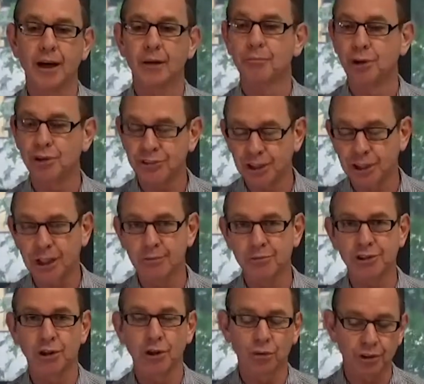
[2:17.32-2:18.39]
Person
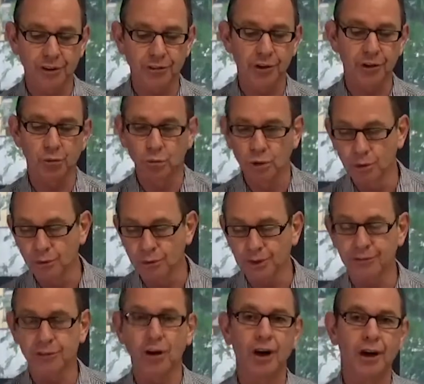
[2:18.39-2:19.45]
comes along, they've got a will,
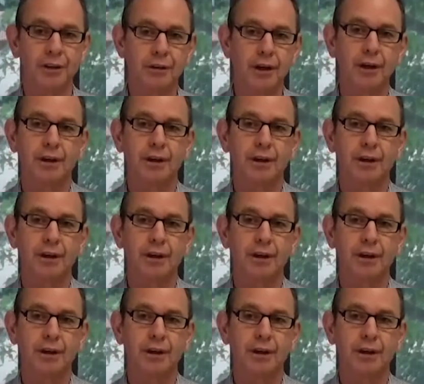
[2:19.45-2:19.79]
they've died.